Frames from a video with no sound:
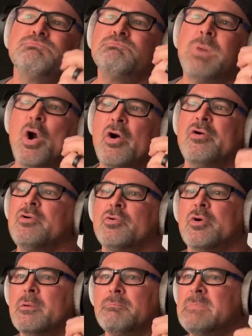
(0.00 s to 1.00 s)
part
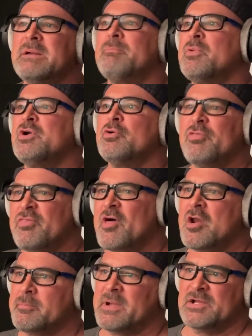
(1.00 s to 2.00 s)
or memory or thought about